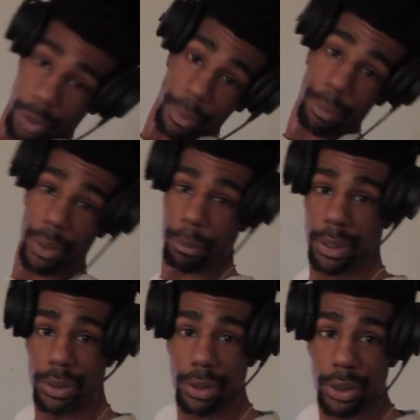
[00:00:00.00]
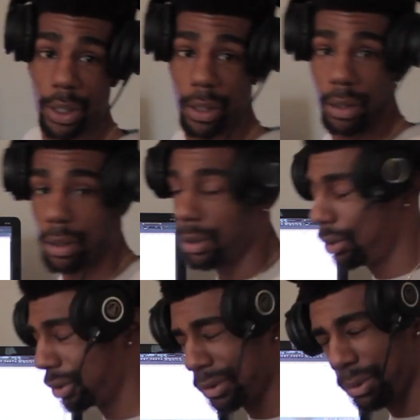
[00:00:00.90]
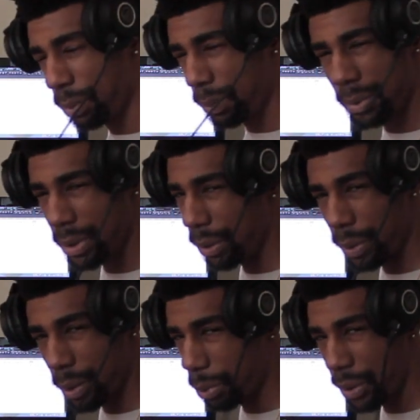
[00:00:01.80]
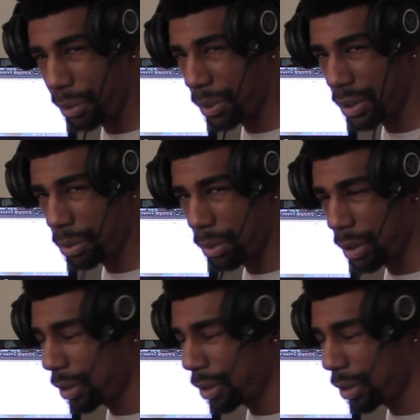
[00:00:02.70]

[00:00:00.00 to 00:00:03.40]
to be pretty much just checking, see what the pretty much work.